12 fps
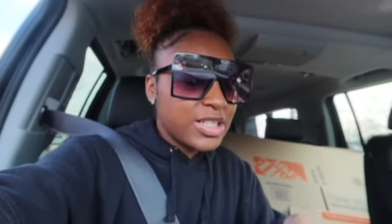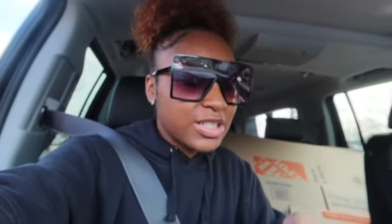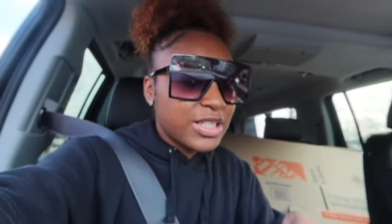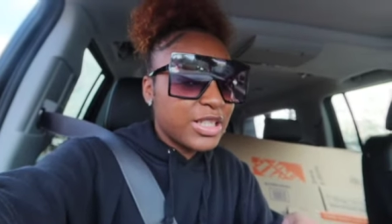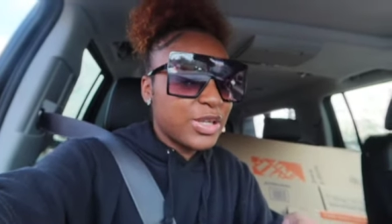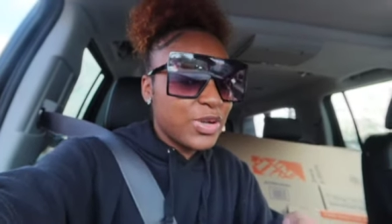
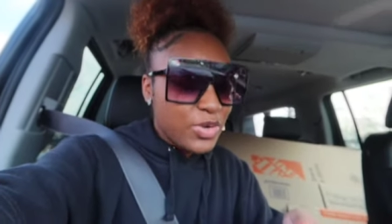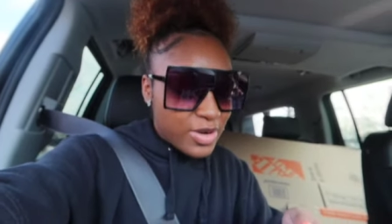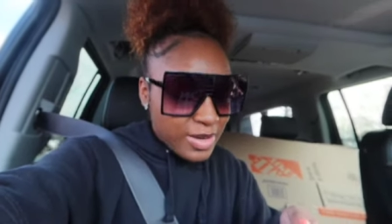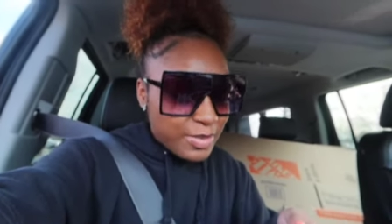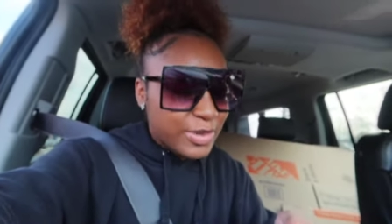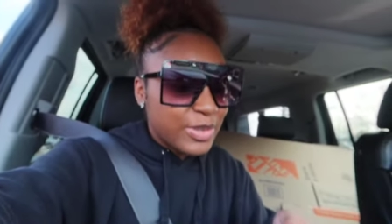cookie
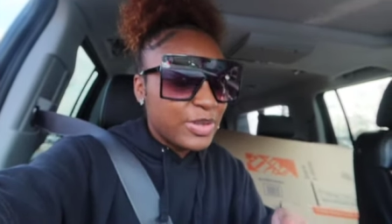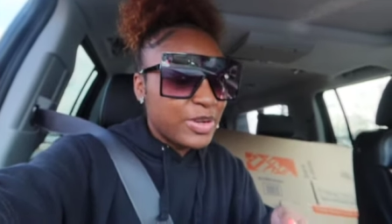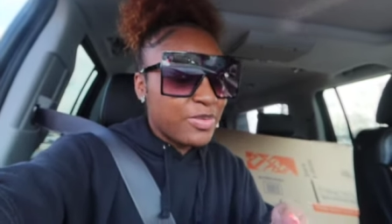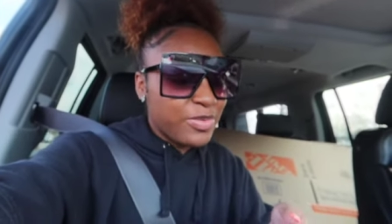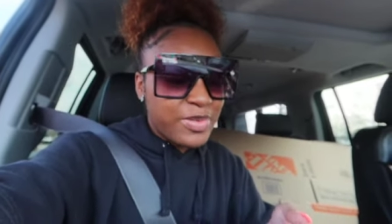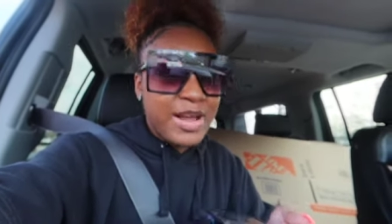
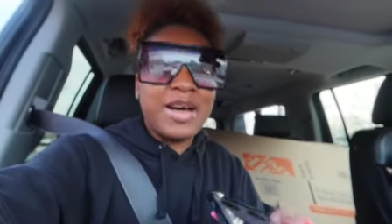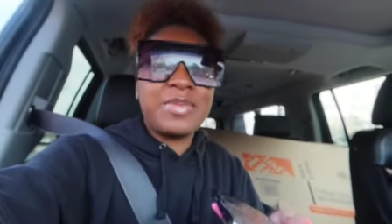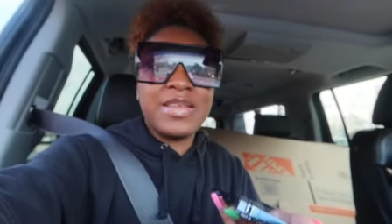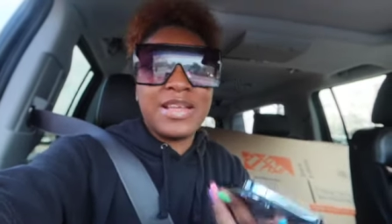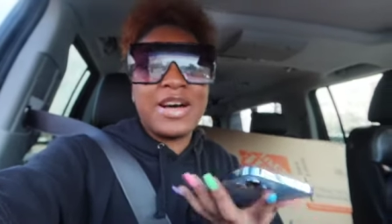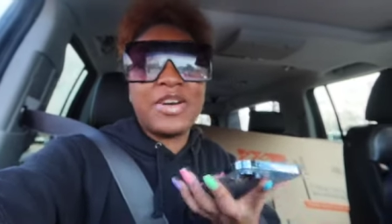crumble frap.
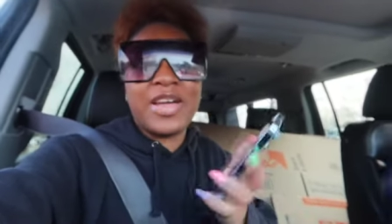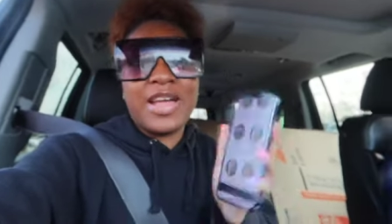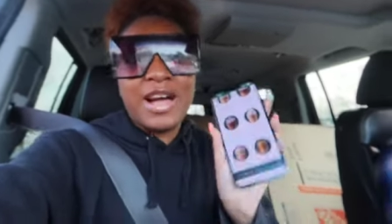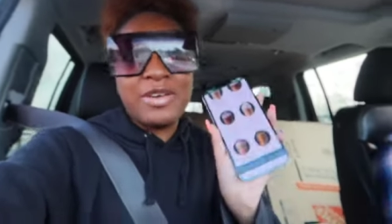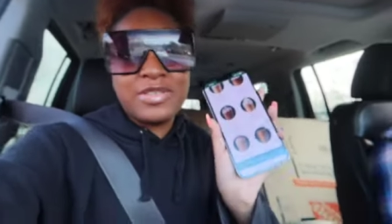Yeah, okay, I